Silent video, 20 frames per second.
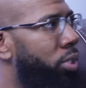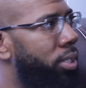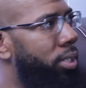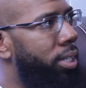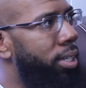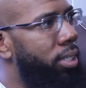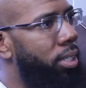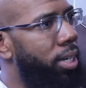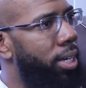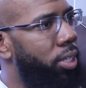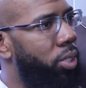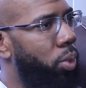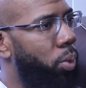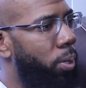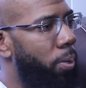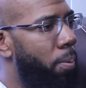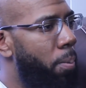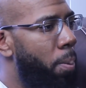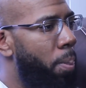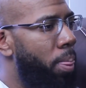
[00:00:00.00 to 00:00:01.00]
and things of that
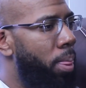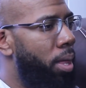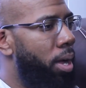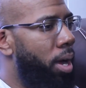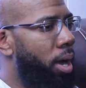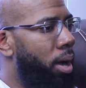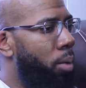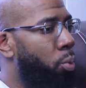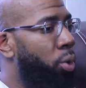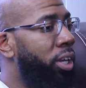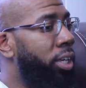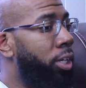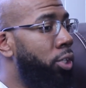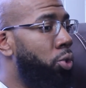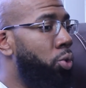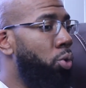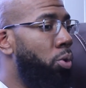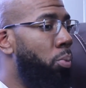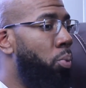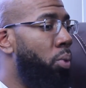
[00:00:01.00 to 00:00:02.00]
sort. I want to get
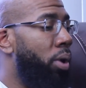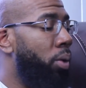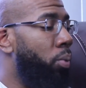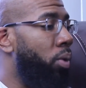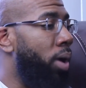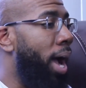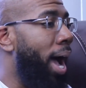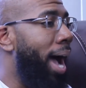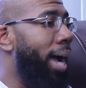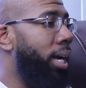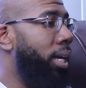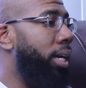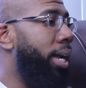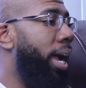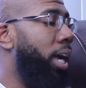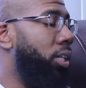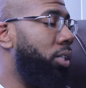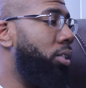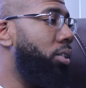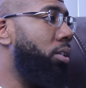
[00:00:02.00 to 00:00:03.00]
to a point where I can
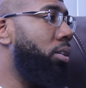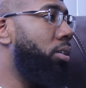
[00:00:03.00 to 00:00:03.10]
actually